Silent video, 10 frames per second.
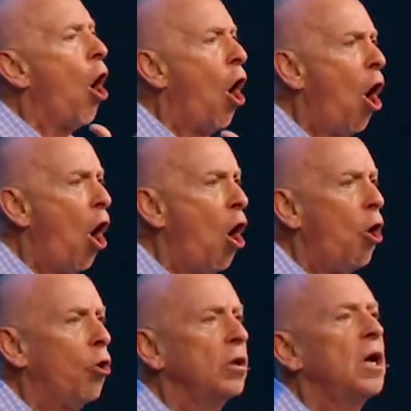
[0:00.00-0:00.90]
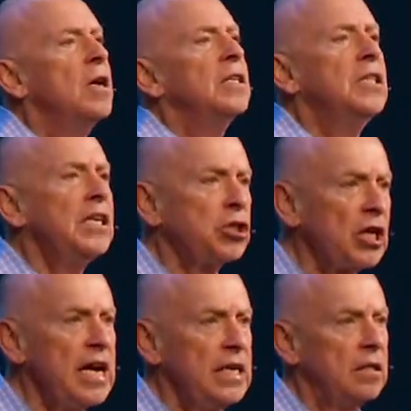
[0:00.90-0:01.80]
all
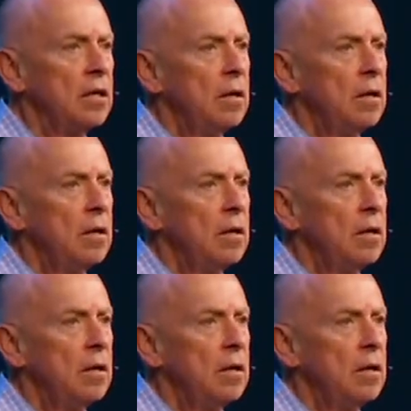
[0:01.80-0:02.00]
deceit.